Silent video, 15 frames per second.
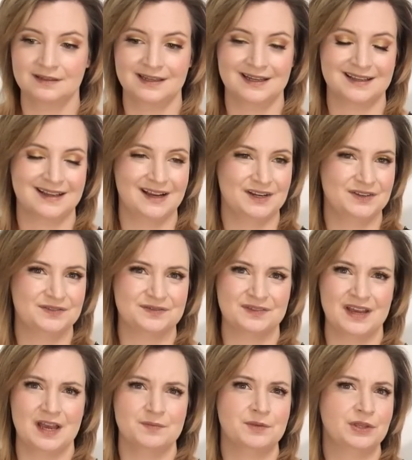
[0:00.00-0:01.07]
and kind of
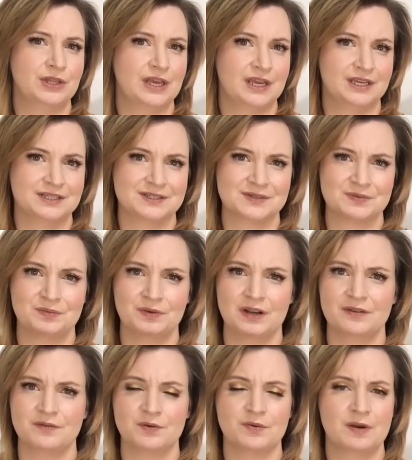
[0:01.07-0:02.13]
emulate whatever